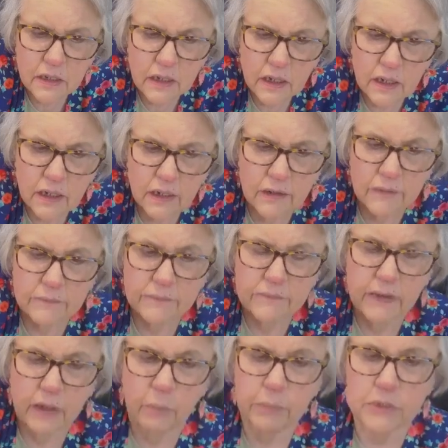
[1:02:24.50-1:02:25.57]

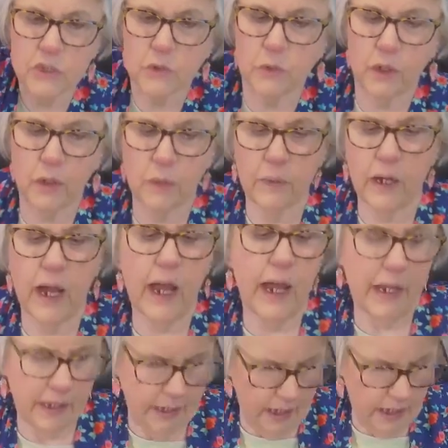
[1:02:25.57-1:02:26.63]
Help us grow.
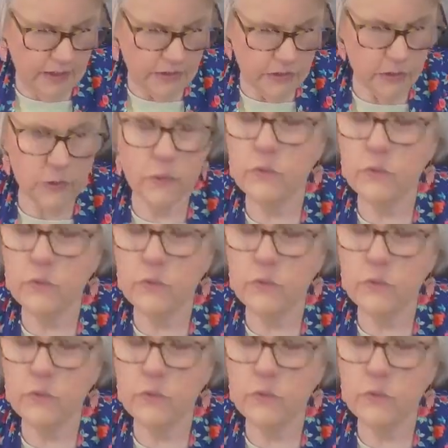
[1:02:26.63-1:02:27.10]
I got to